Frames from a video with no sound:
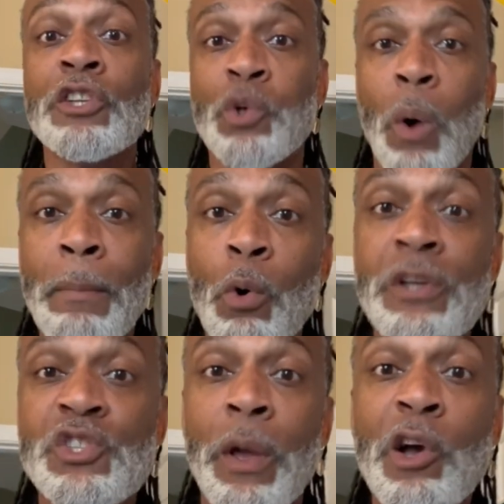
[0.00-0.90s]
So I'm
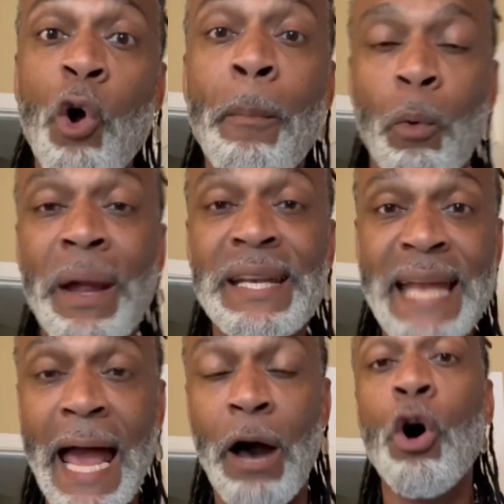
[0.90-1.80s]
going to incorporate
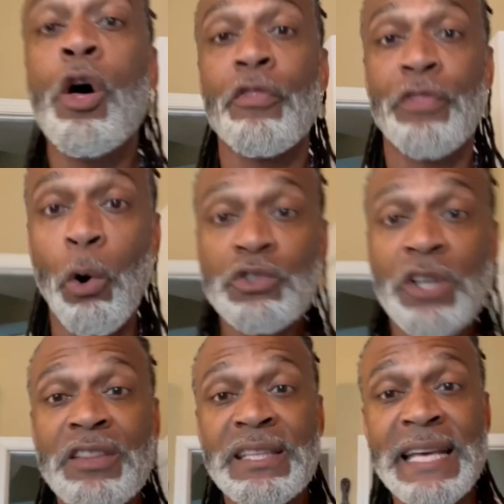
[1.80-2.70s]
now. Those
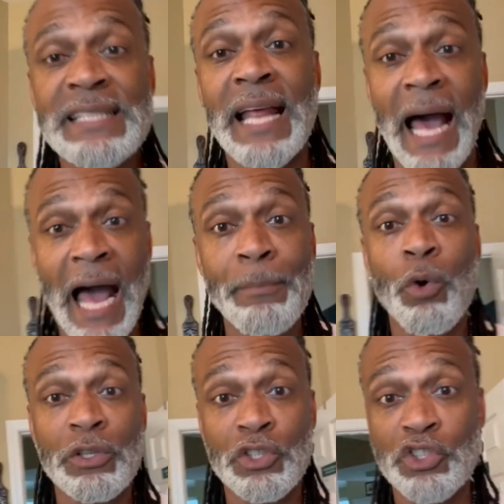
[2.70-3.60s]
are the things that I'm
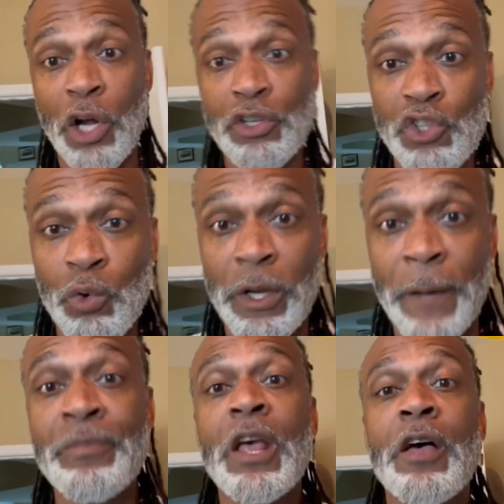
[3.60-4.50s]
going to start
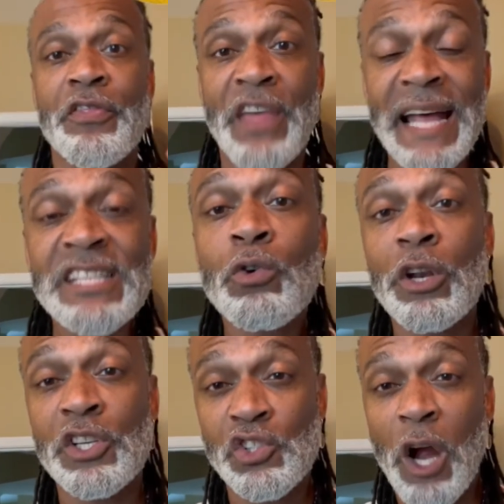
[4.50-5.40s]
doing. It's
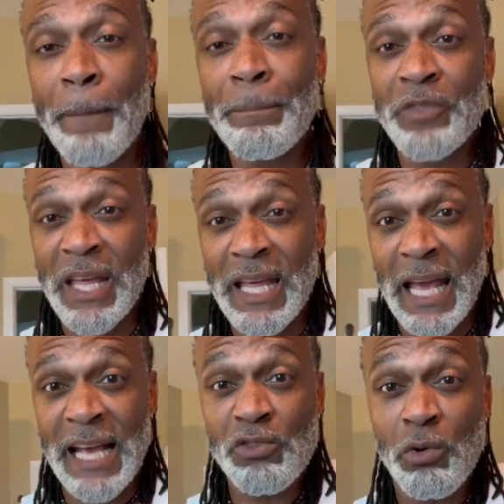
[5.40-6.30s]
going to
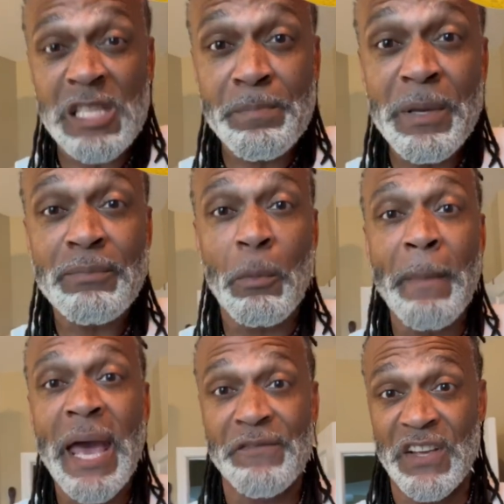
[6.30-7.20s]
speed up the
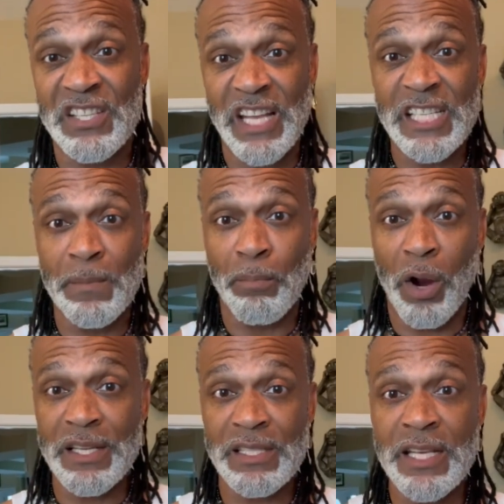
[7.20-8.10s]
manifestation
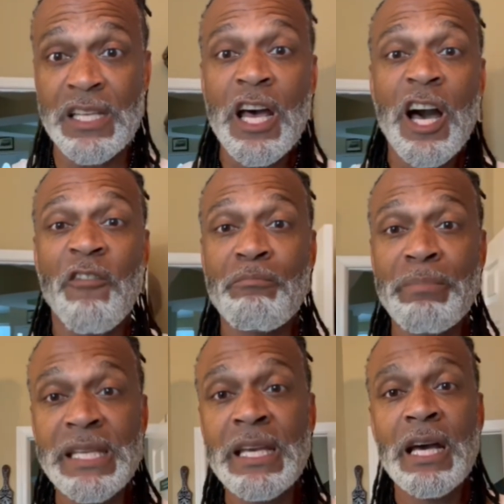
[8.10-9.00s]
process of
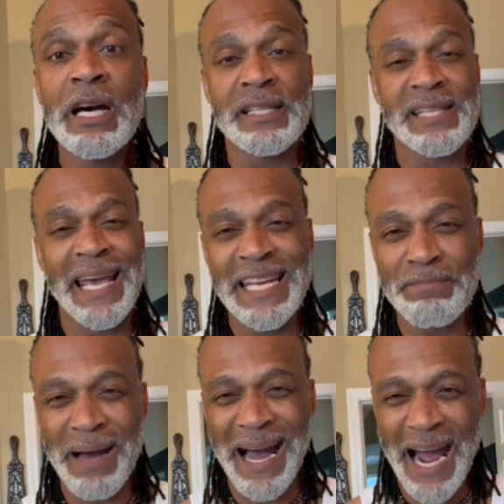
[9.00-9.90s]
me
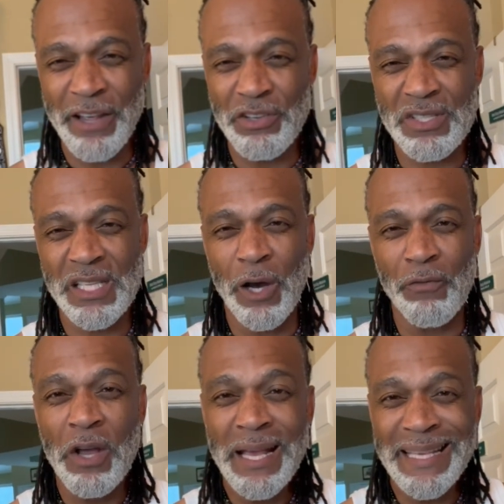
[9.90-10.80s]
attaining my higher
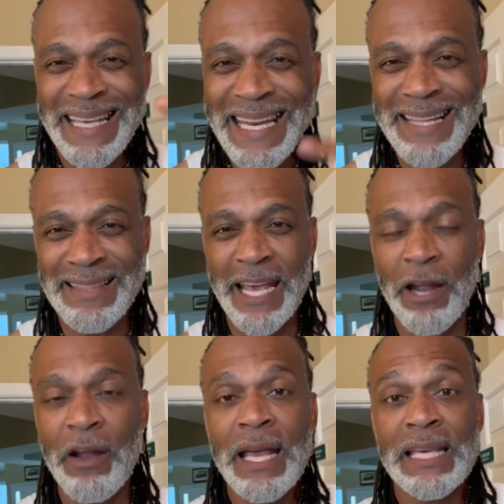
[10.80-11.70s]
self, getting
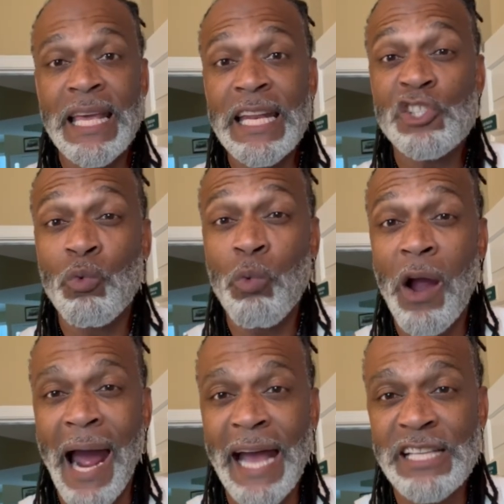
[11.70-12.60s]
there, getting to
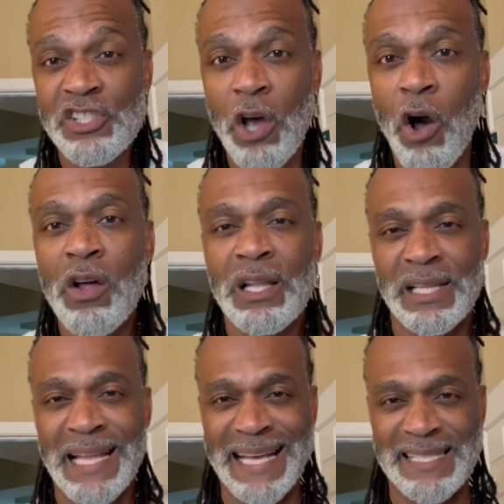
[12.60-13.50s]
where I saw
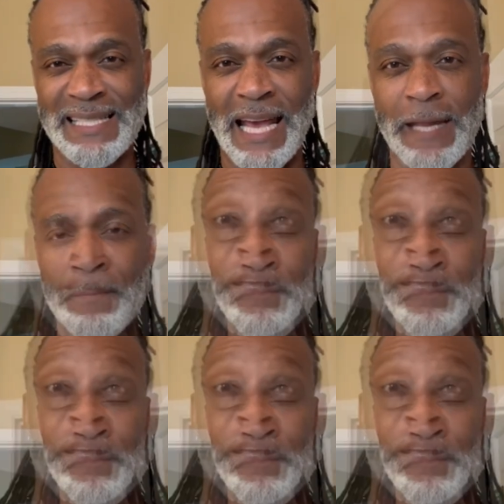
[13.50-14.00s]
last night.